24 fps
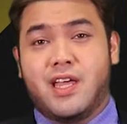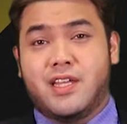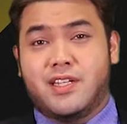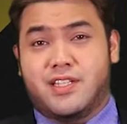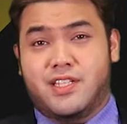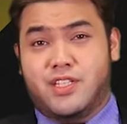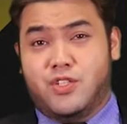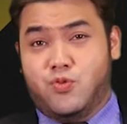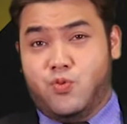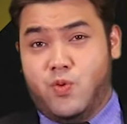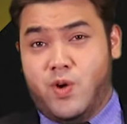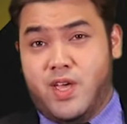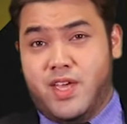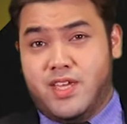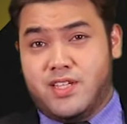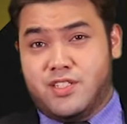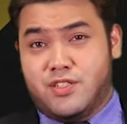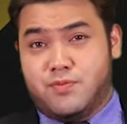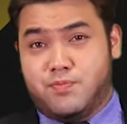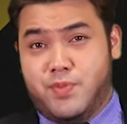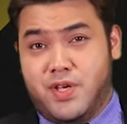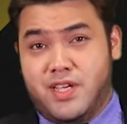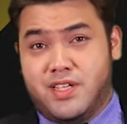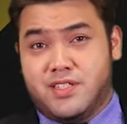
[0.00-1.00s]
the
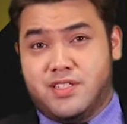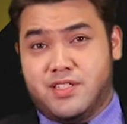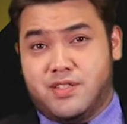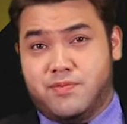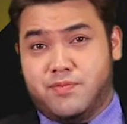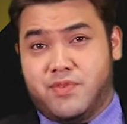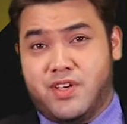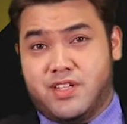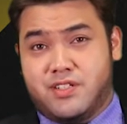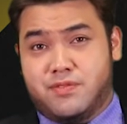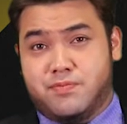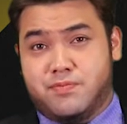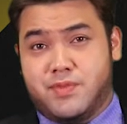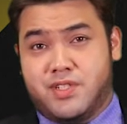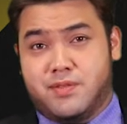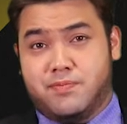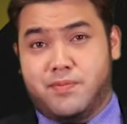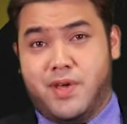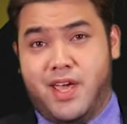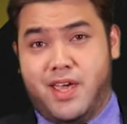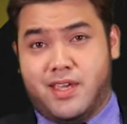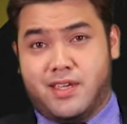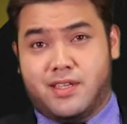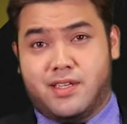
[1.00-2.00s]
US-based investment
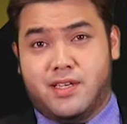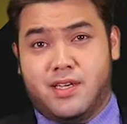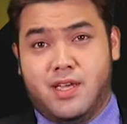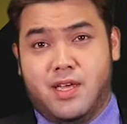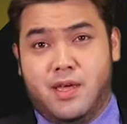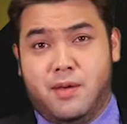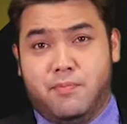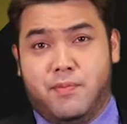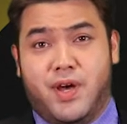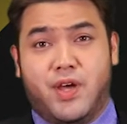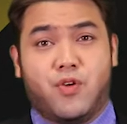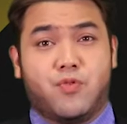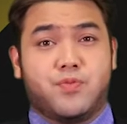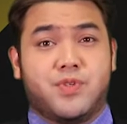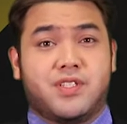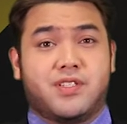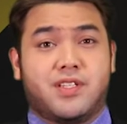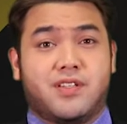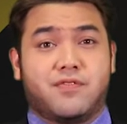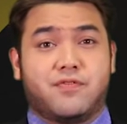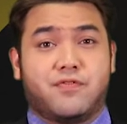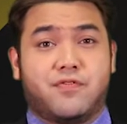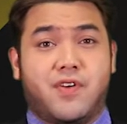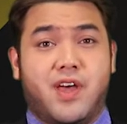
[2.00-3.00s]
bank by
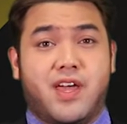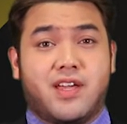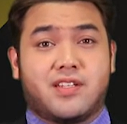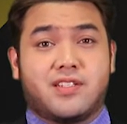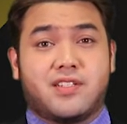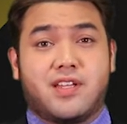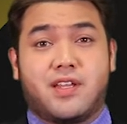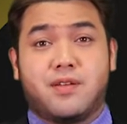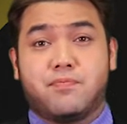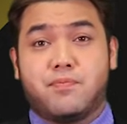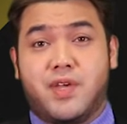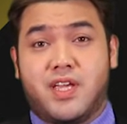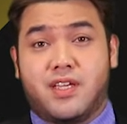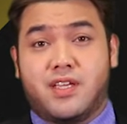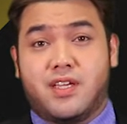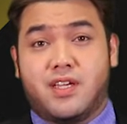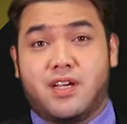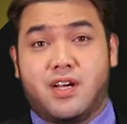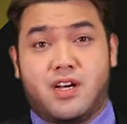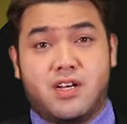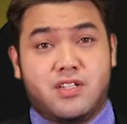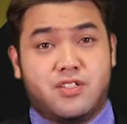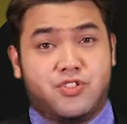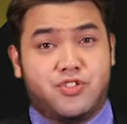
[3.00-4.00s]
omitting facts and making
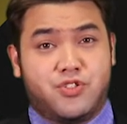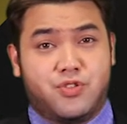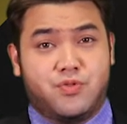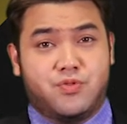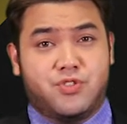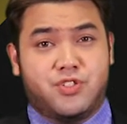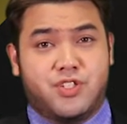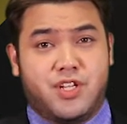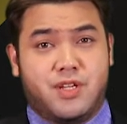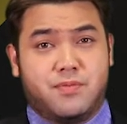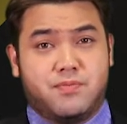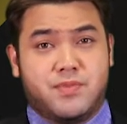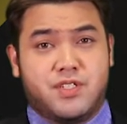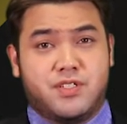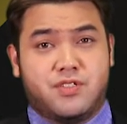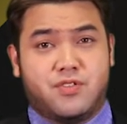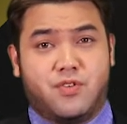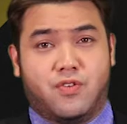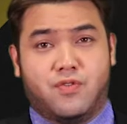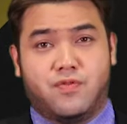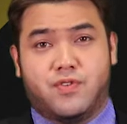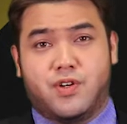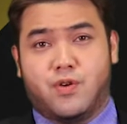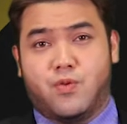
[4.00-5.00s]
untrue statements
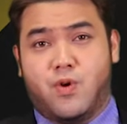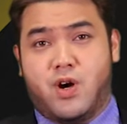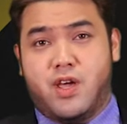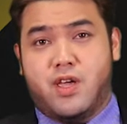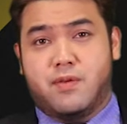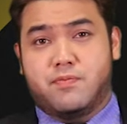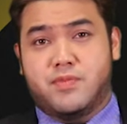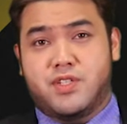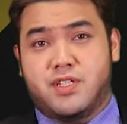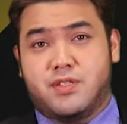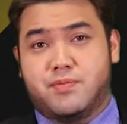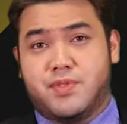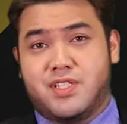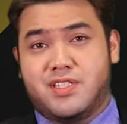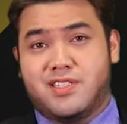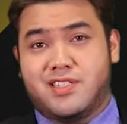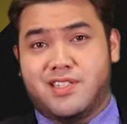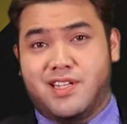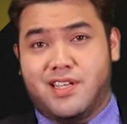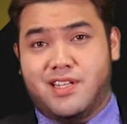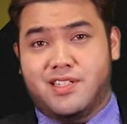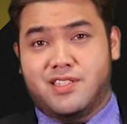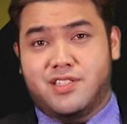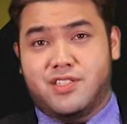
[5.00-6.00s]
over YMDB
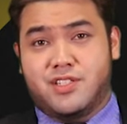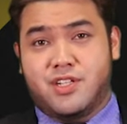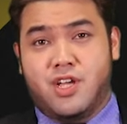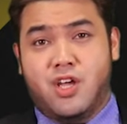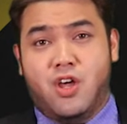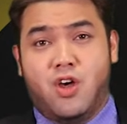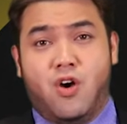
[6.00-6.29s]
sales